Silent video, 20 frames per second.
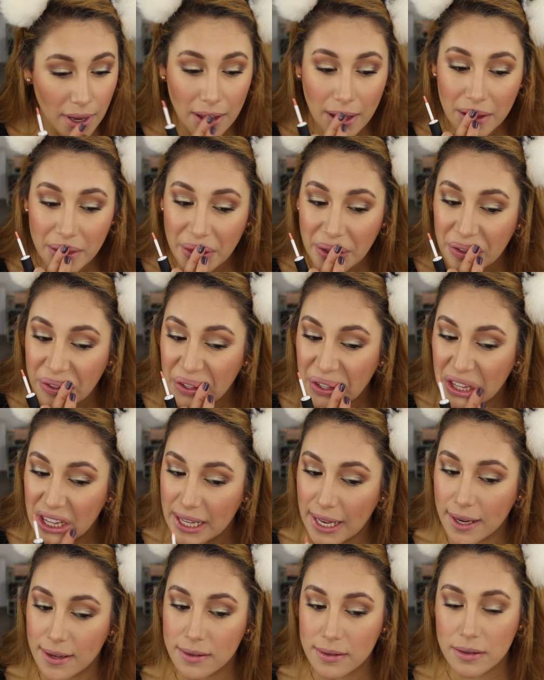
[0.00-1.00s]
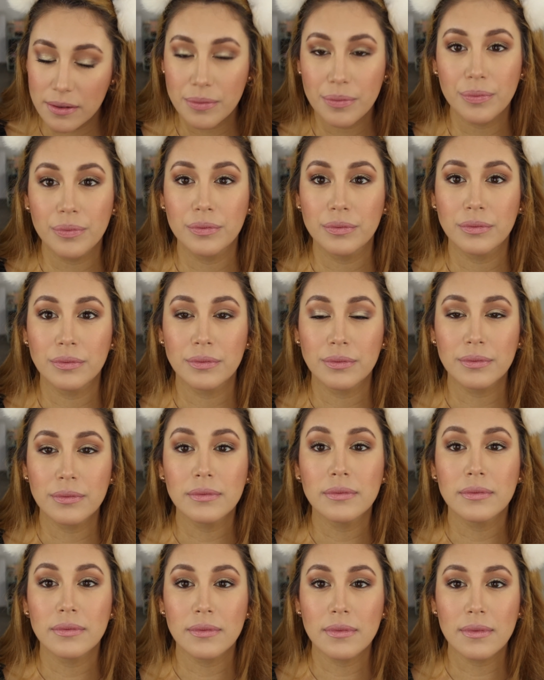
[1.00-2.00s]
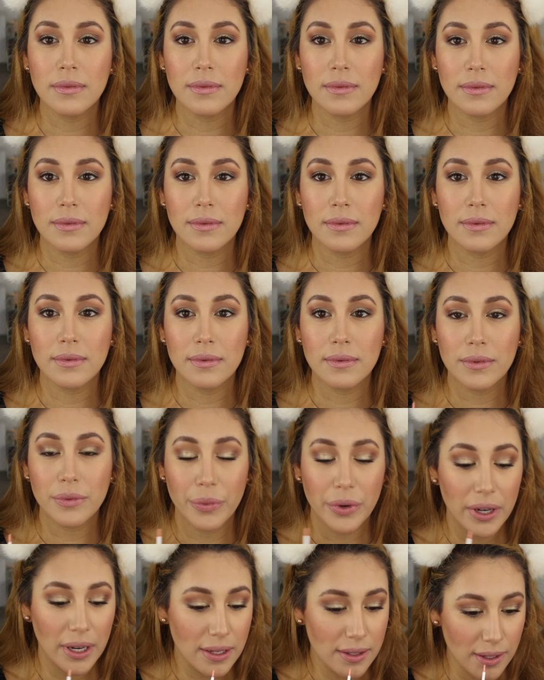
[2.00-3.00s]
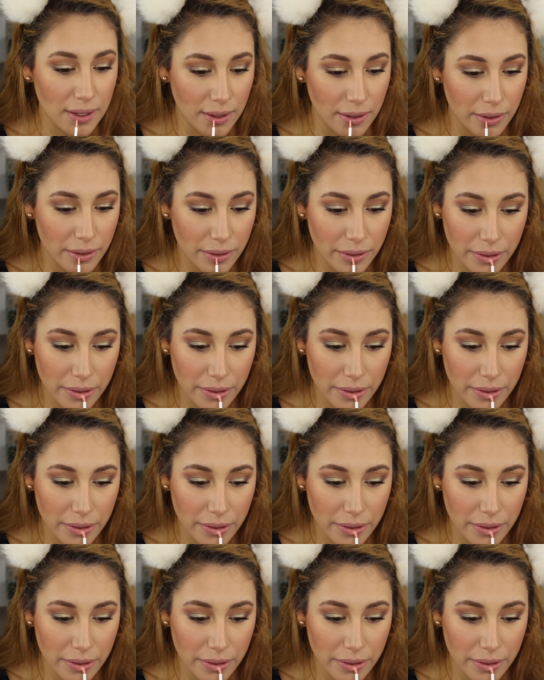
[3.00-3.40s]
I like this. It's nice. What do you guys think?